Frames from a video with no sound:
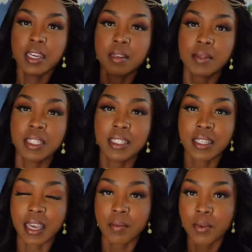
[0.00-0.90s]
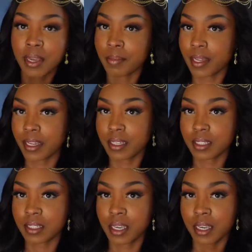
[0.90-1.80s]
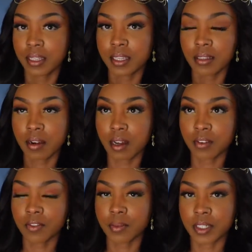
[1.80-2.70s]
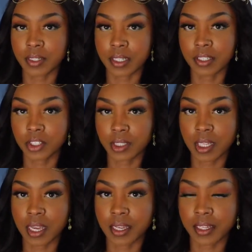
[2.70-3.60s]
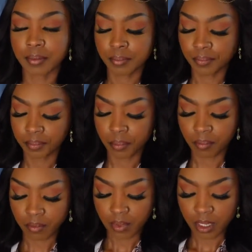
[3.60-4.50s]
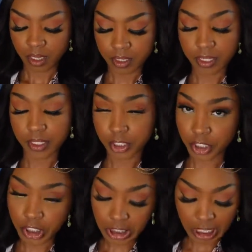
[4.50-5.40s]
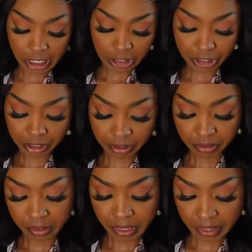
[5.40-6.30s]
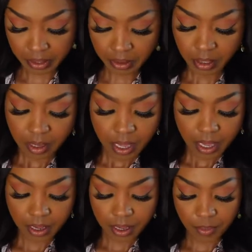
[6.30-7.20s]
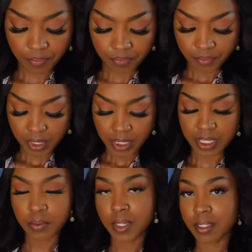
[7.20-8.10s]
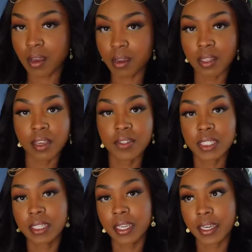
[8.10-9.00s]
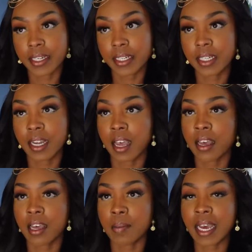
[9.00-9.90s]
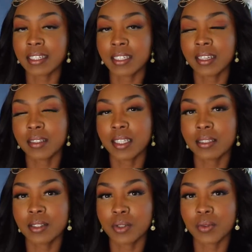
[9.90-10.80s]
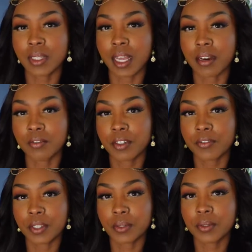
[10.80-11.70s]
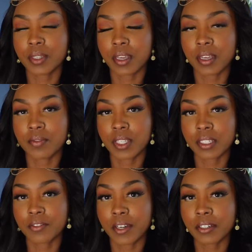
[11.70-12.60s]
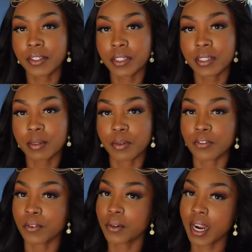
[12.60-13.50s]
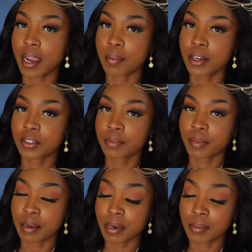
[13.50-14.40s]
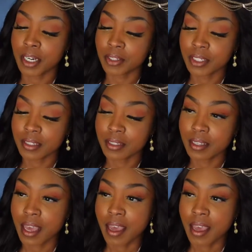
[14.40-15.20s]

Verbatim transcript: comes in the same white box. These are all from their signature line, signature collection, okay? Um, this one is called Love is in the Air. Um, I did listen to a lot of reviews of these fragrances before I made my purchase,